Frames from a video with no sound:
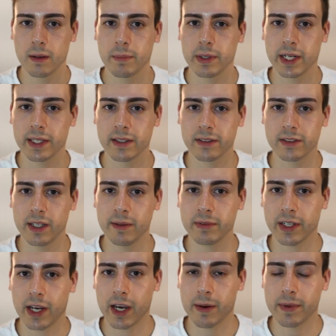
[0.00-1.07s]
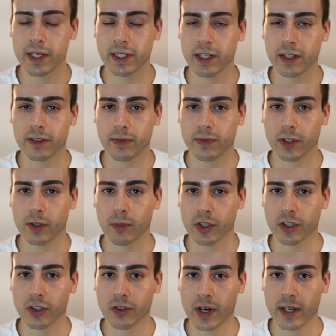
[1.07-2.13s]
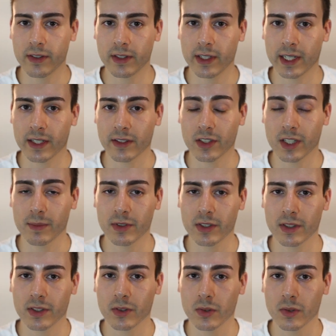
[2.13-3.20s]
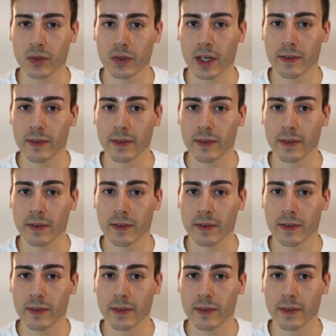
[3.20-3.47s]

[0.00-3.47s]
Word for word: but at the same time it does feel moisturizing and it seems to